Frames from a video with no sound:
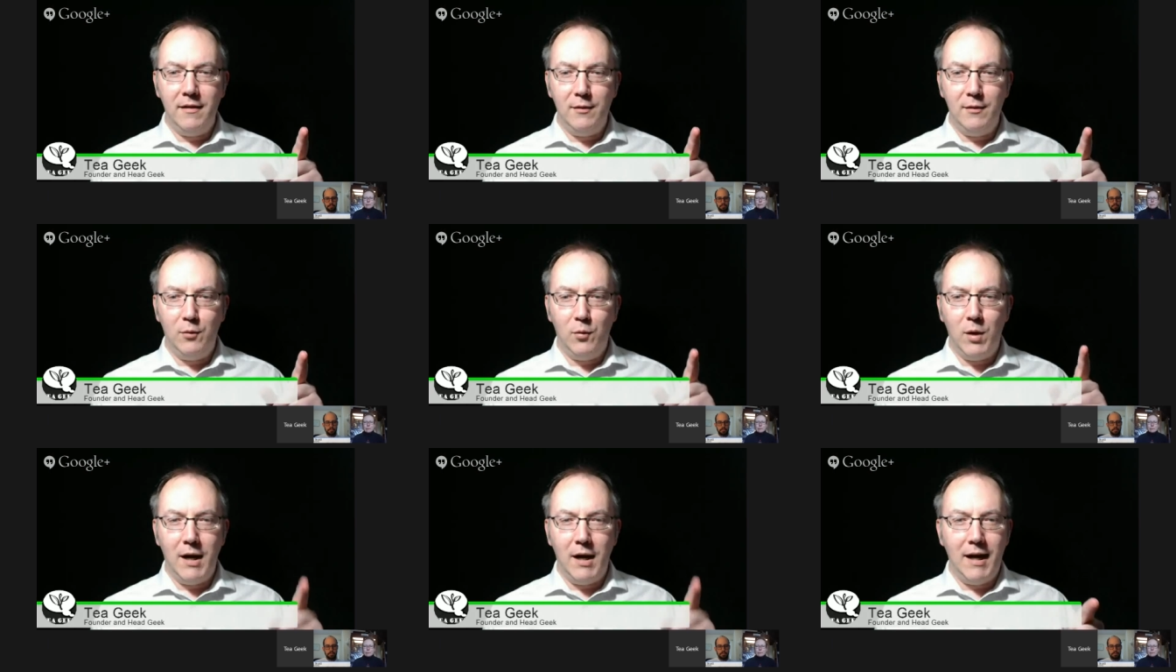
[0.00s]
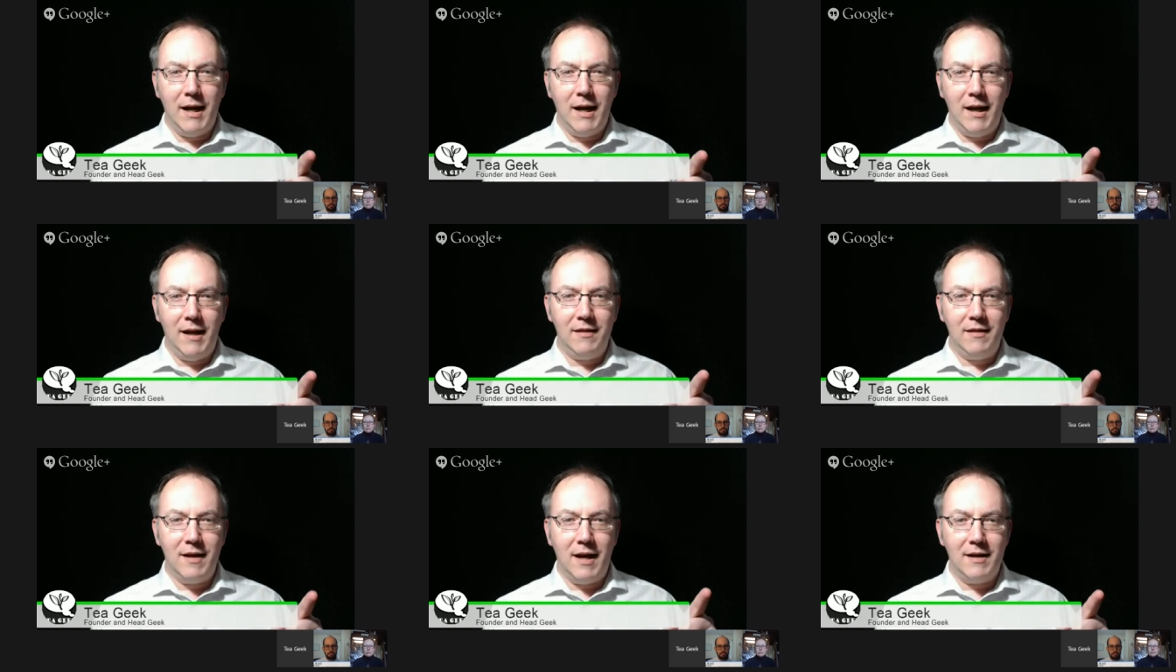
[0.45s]
the
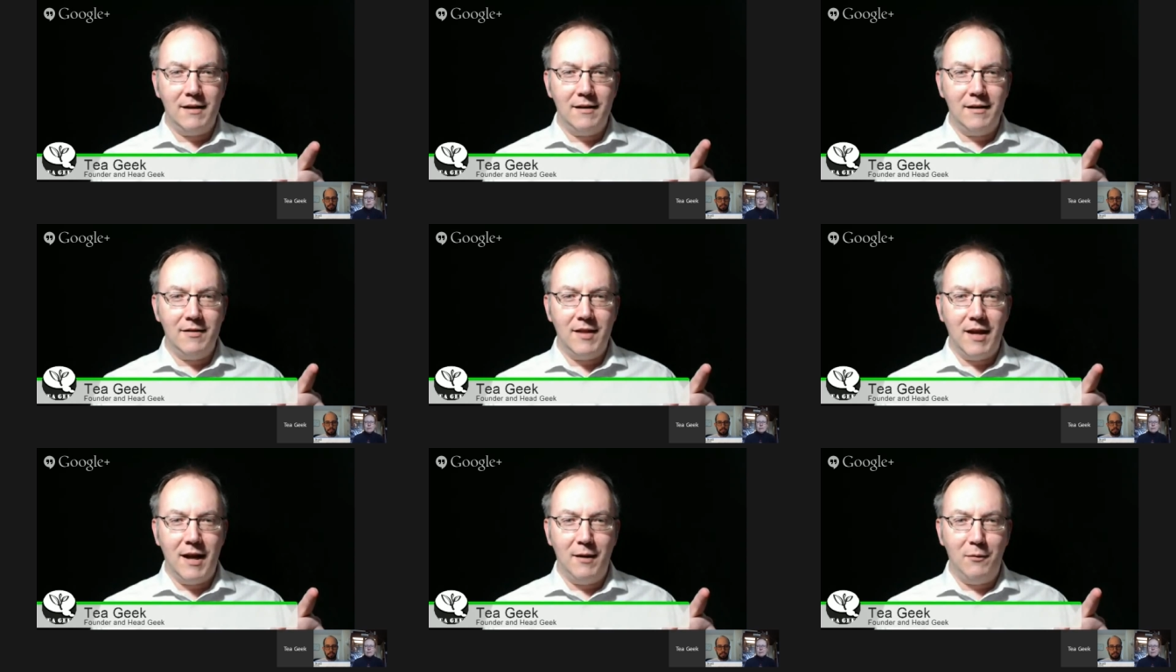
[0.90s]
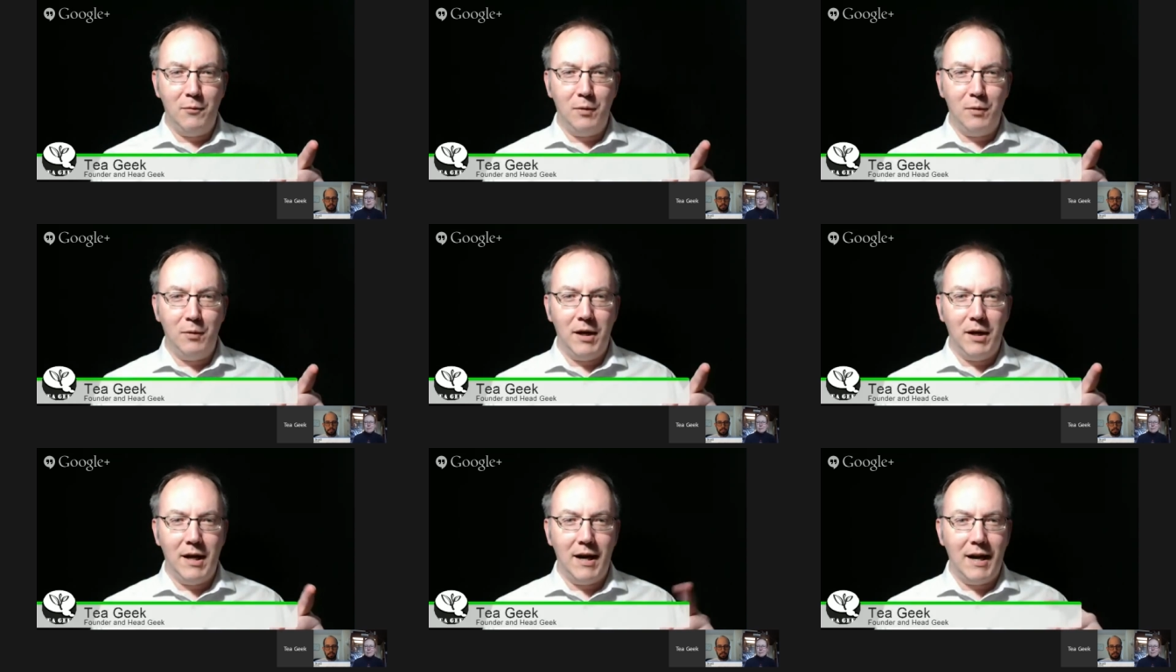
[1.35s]
way, that
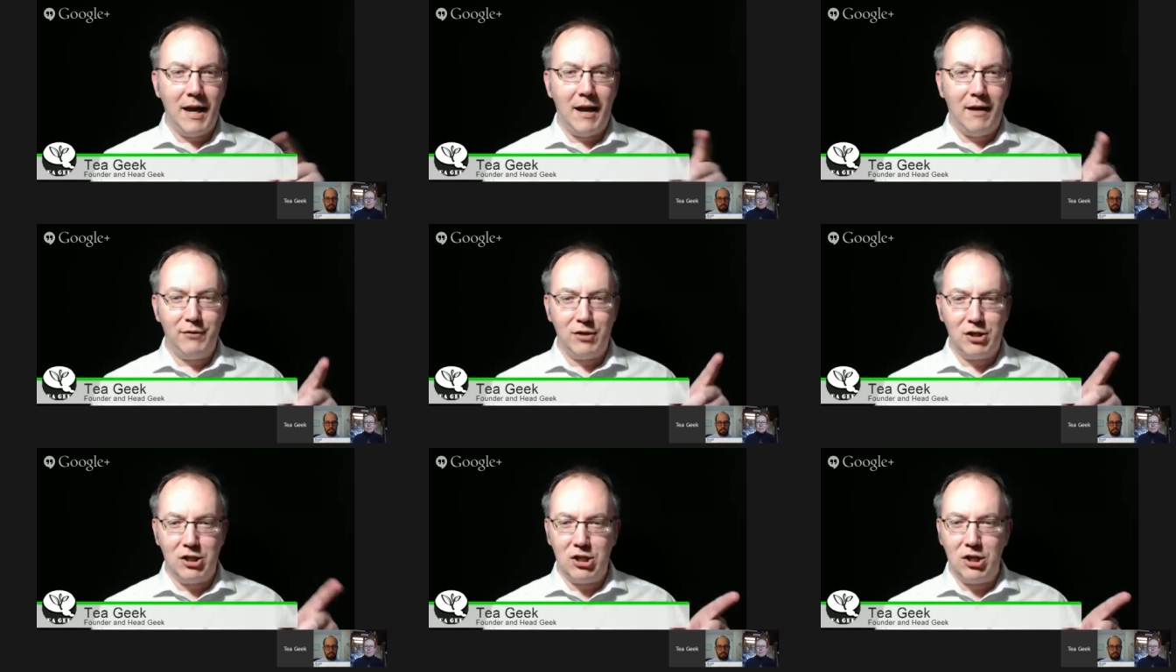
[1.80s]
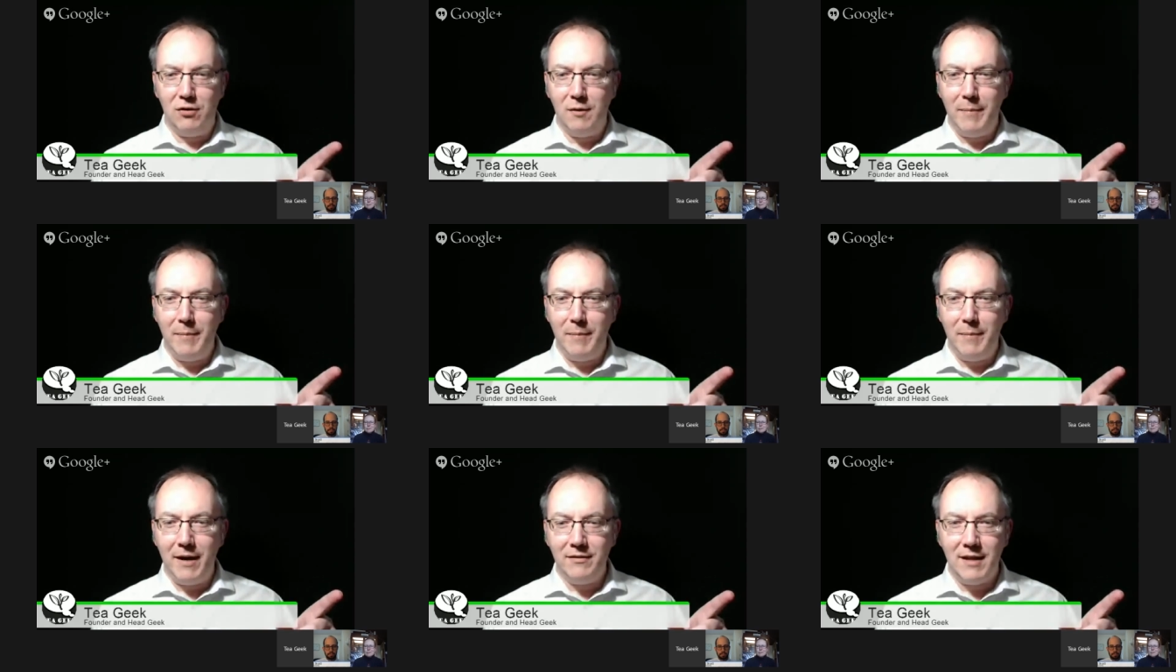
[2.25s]
we got to have a show
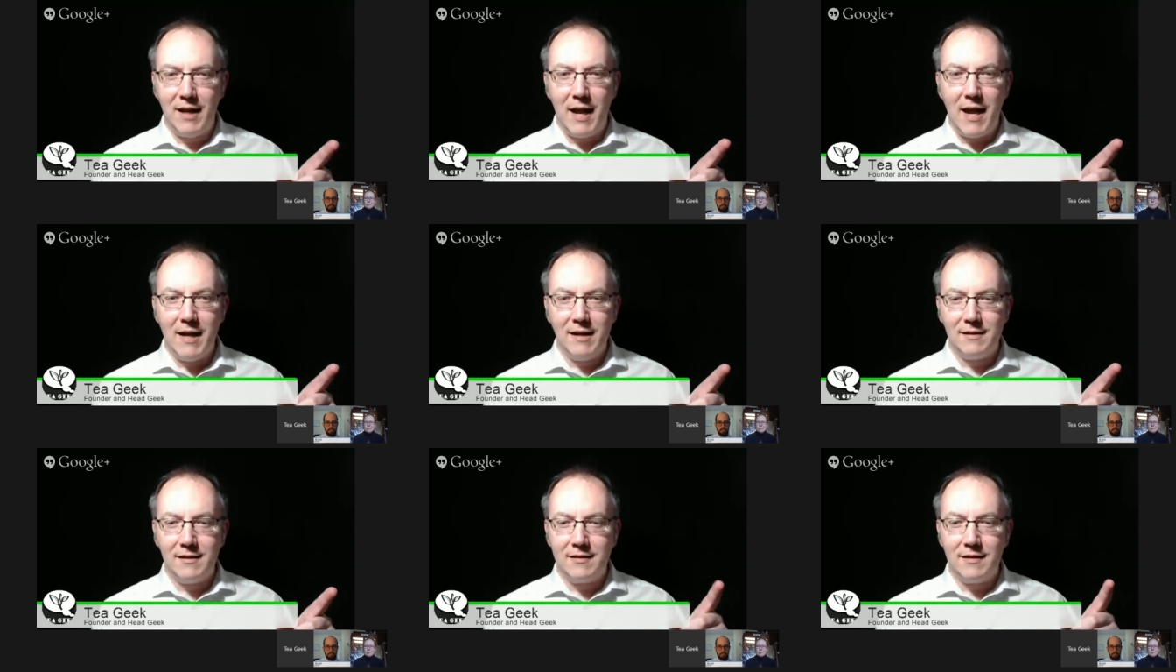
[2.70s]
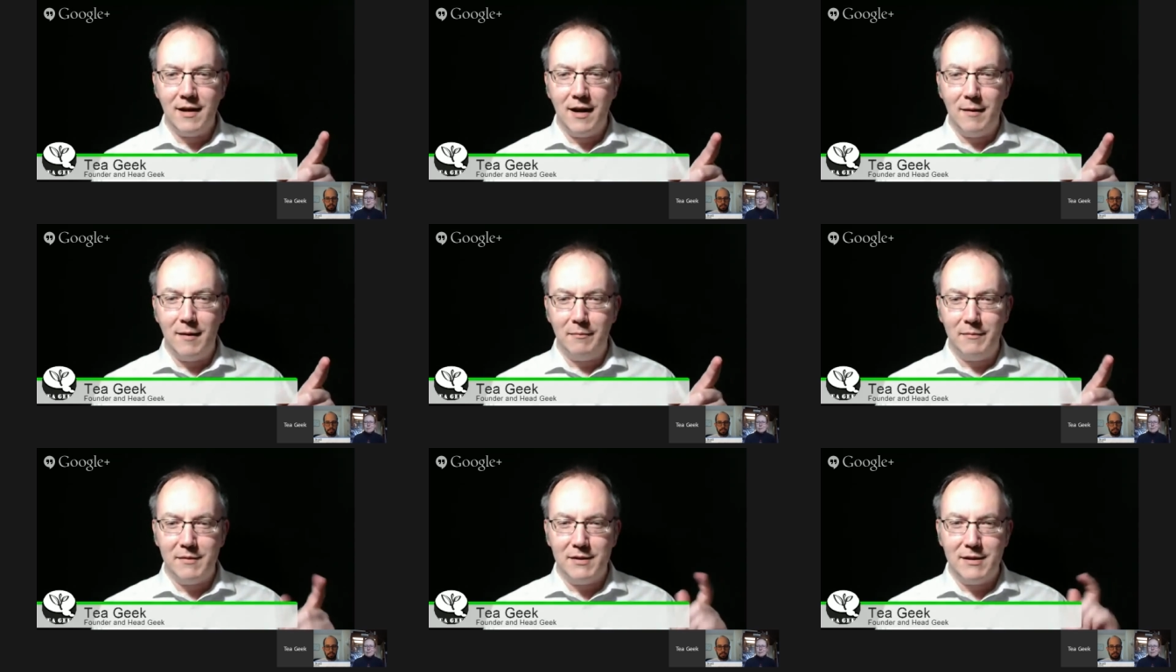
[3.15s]
about that,
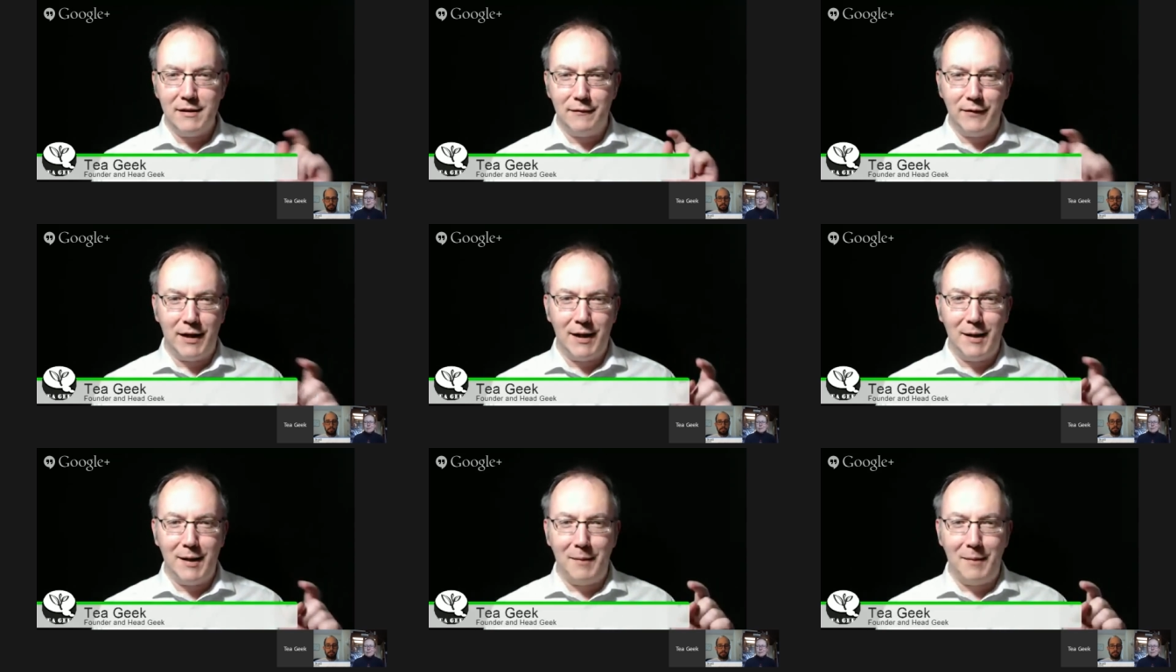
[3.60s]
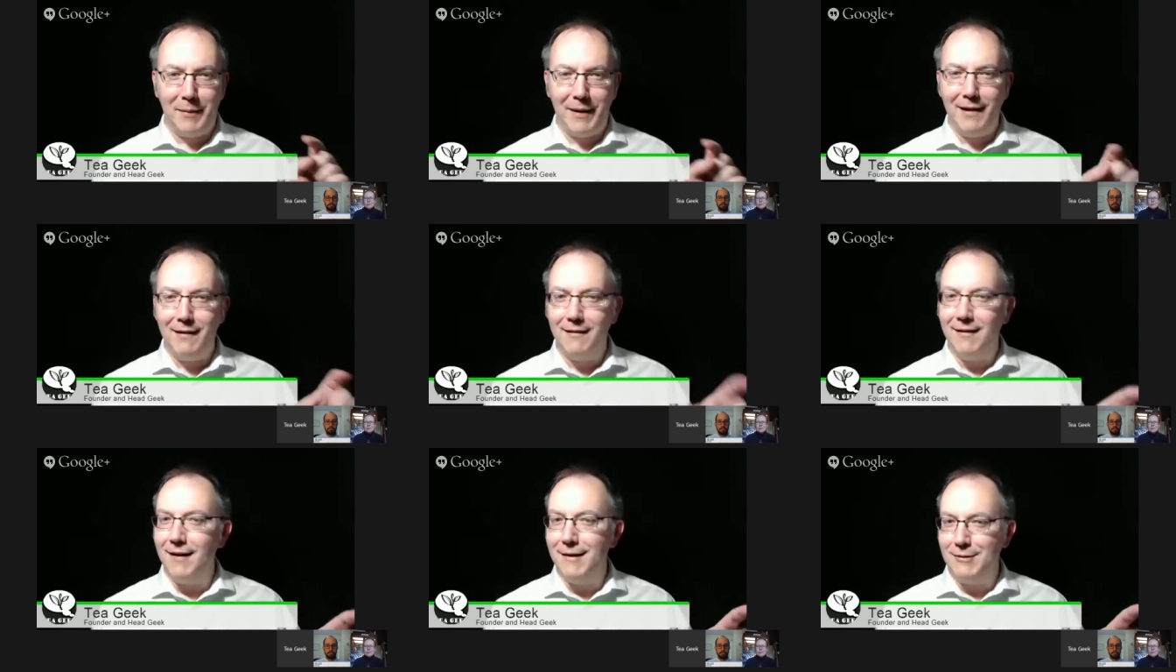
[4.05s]
developing
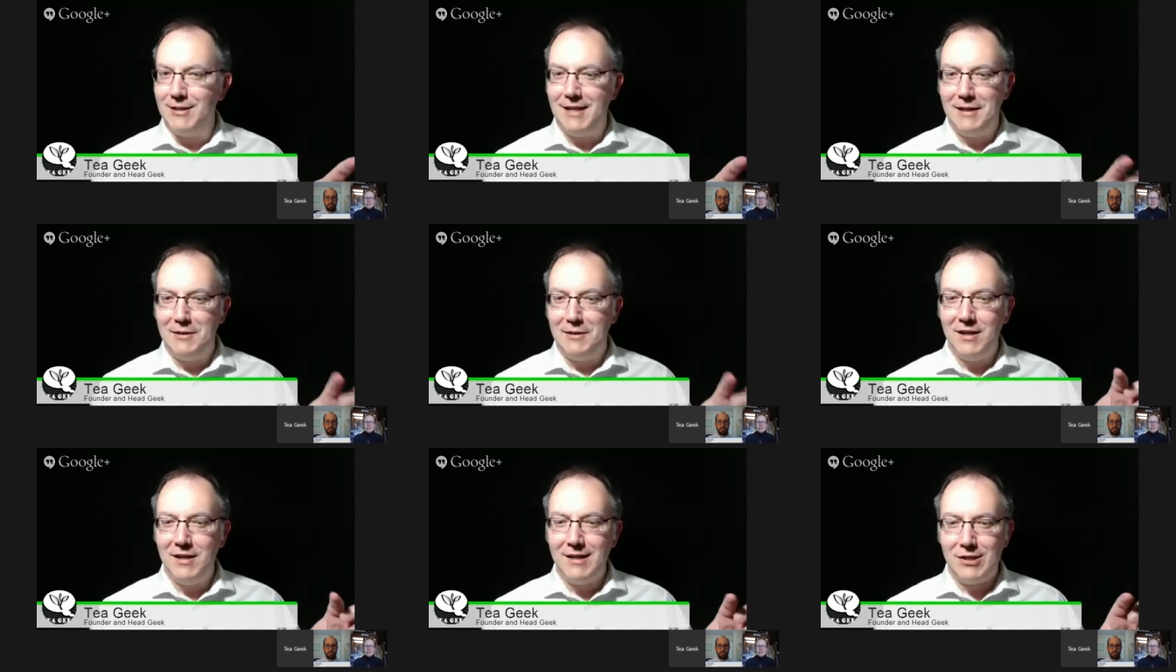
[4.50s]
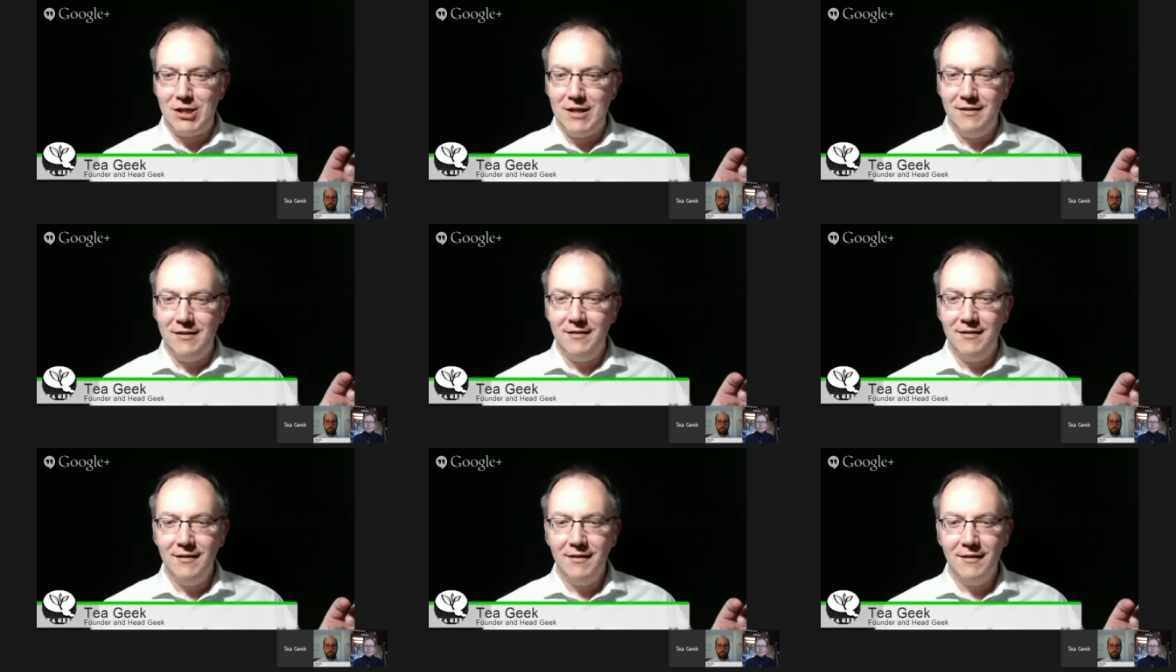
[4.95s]
our own tea
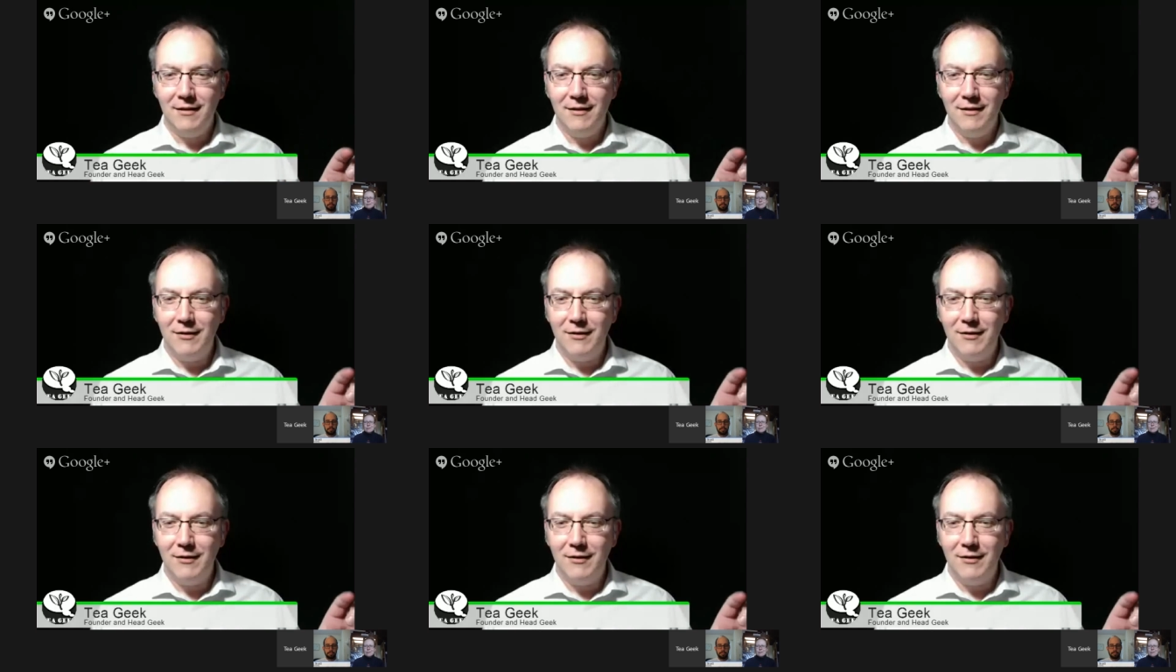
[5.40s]
tradition.